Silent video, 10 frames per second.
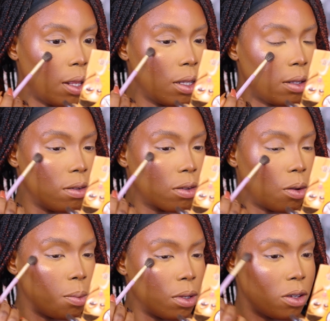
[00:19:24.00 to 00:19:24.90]
and then this
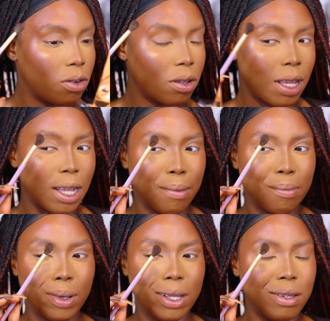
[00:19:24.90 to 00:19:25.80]
combination, like
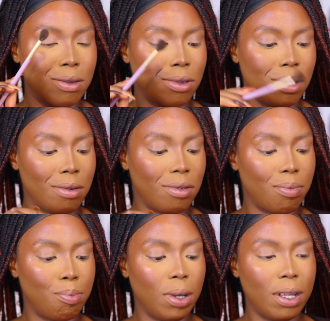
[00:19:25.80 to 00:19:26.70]

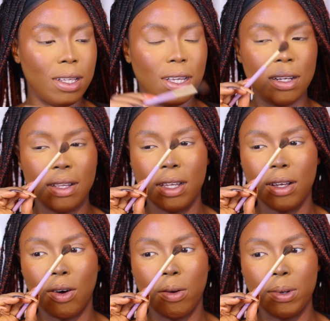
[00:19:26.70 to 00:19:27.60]
there's barely
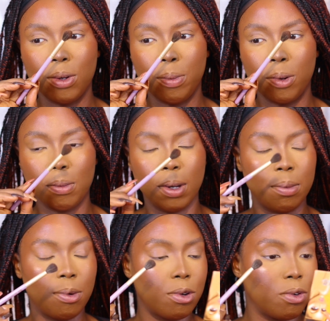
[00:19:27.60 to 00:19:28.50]
anything coming up on
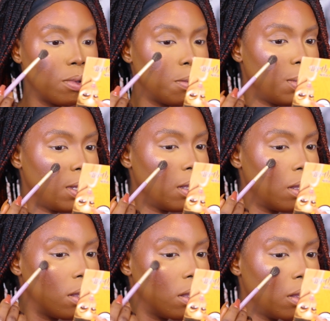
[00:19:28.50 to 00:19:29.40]
my brush with me,
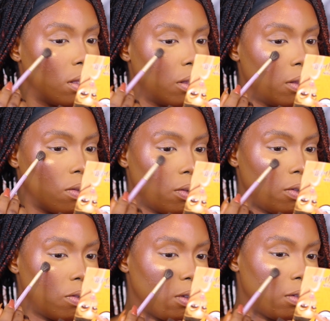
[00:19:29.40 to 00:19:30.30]
so
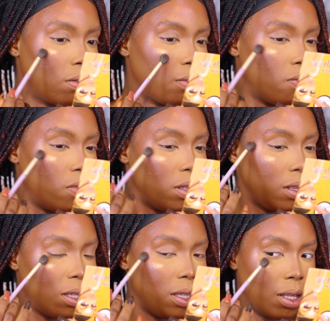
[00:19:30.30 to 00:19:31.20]
it's just
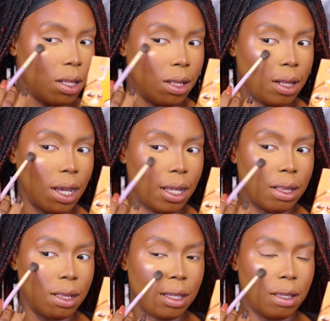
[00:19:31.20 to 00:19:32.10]
really
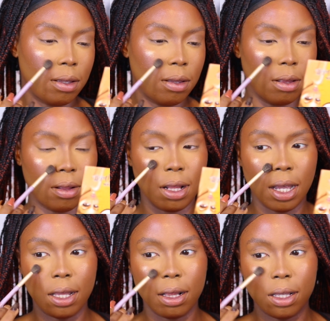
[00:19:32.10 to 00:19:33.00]
lightly
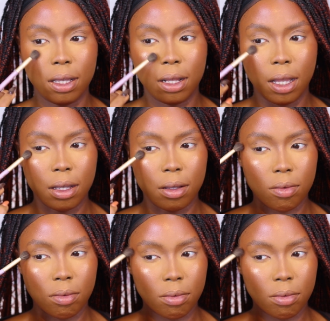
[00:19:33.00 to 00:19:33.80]
like.